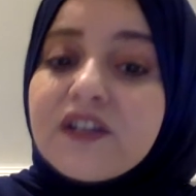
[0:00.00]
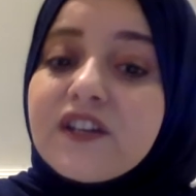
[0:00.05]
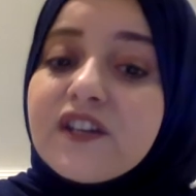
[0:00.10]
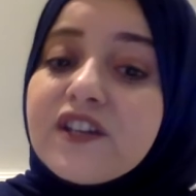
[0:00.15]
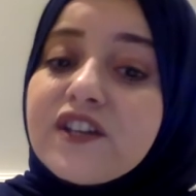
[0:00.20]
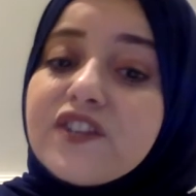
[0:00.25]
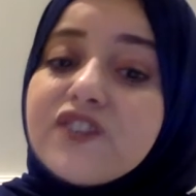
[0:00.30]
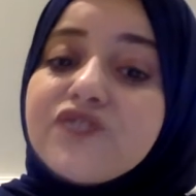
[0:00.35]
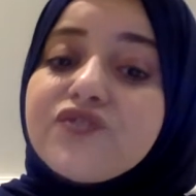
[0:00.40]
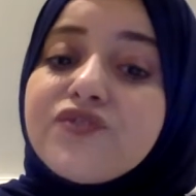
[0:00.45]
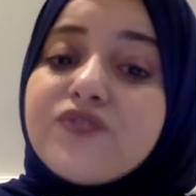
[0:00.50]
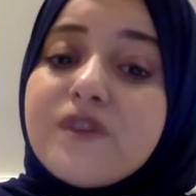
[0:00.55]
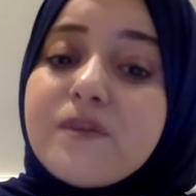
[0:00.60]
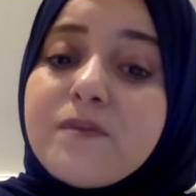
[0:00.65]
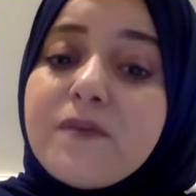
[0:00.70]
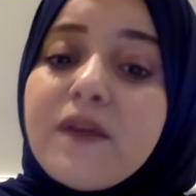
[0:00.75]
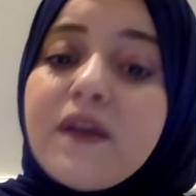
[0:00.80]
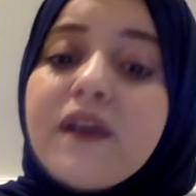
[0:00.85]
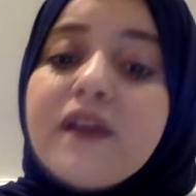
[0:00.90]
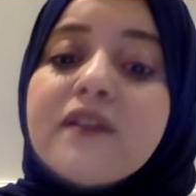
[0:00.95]
it
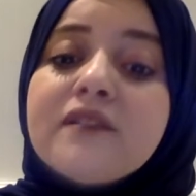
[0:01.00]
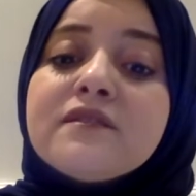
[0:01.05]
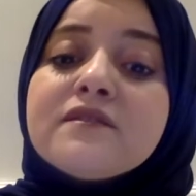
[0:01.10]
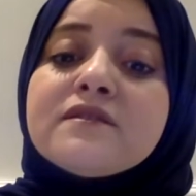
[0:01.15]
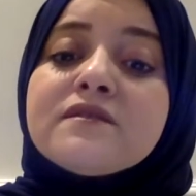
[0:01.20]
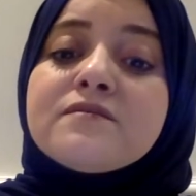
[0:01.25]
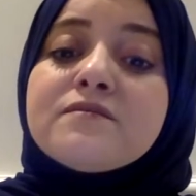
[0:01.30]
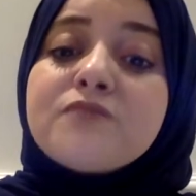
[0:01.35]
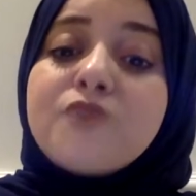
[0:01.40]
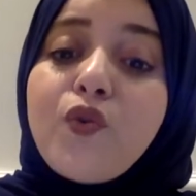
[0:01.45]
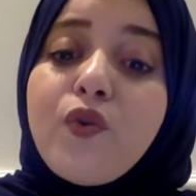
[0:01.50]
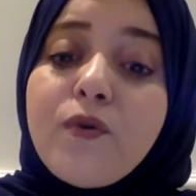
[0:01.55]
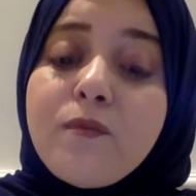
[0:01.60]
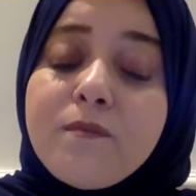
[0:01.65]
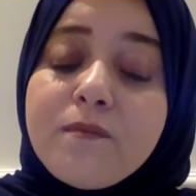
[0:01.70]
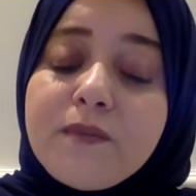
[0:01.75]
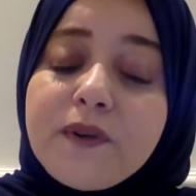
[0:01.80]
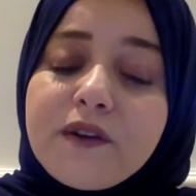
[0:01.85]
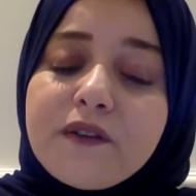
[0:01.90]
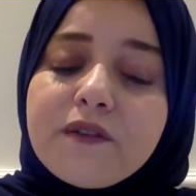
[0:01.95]
remained
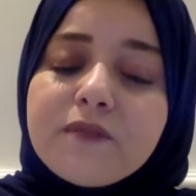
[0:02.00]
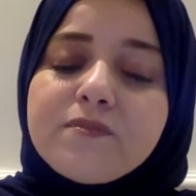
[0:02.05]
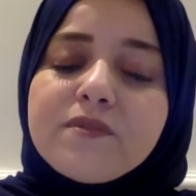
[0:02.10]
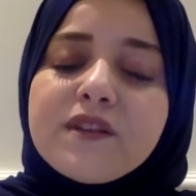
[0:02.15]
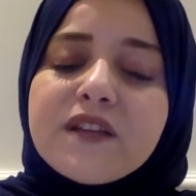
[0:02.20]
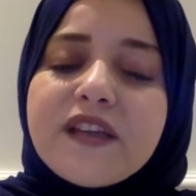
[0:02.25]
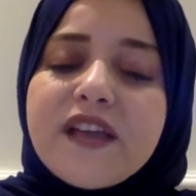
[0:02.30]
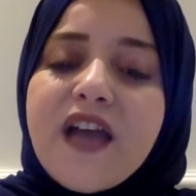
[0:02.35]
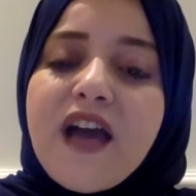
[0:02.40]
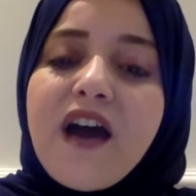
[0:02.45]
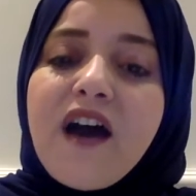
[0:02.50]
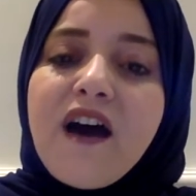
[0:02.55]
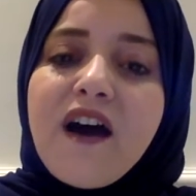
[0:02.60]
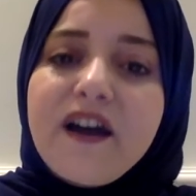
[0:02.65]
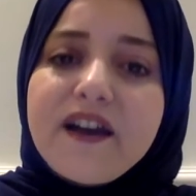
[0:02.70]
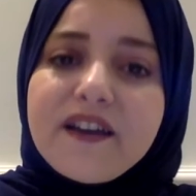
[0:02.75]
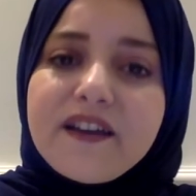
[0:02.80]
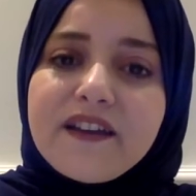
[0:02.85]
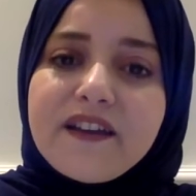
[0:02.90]
comparably high